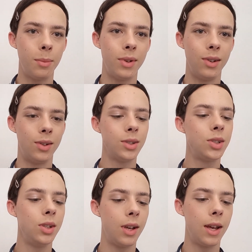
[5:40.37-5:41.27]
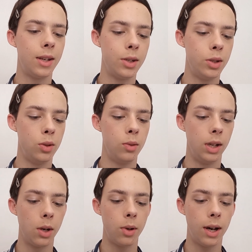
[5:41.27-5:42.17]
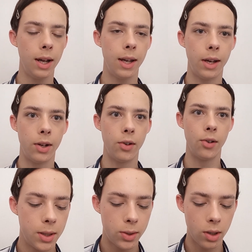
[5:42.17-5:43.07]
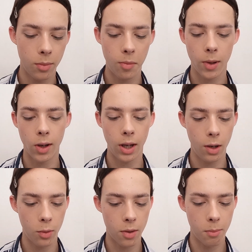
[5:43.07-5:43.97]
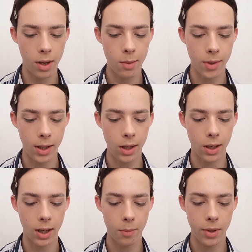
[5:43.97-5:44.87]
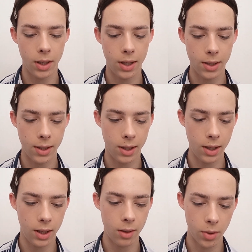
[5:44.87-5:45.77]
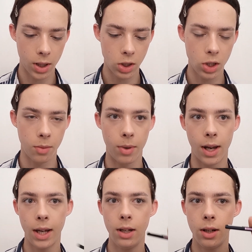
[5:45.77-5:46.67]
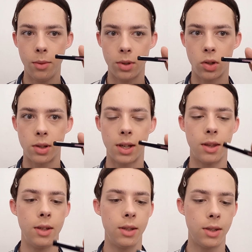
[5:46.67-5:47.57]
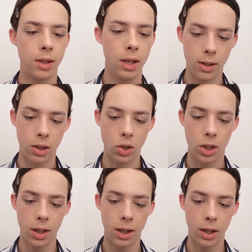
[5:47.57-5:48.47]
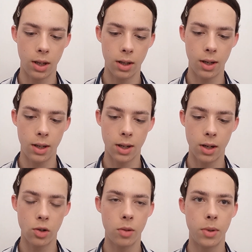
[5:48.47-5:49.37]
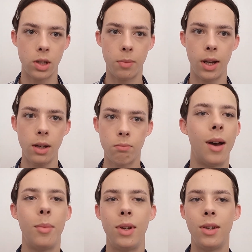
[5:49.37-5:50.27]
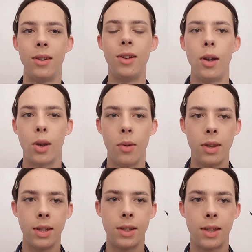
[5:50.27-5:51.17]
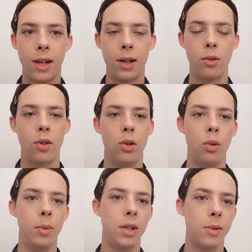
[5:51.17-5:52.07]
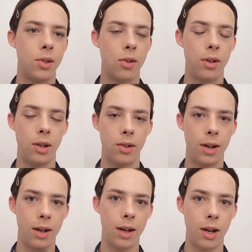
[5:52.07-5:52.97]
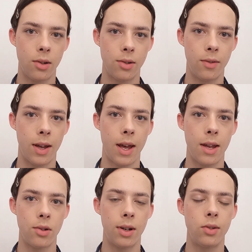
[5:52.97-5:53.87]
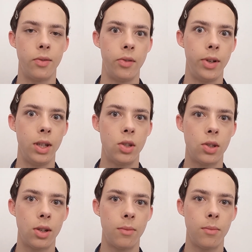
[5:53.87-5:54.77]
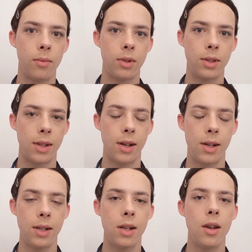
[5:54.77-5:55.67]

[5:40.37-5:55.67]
up a notch, you can do liquid eyeliner. So I'm going to be going in with Maybelline hypereasy brush tip liner, which looks like this in the shade 800 pitch black. I'm going to go on this side, although normally you're supposed to go out of your out of hand or out of reach side,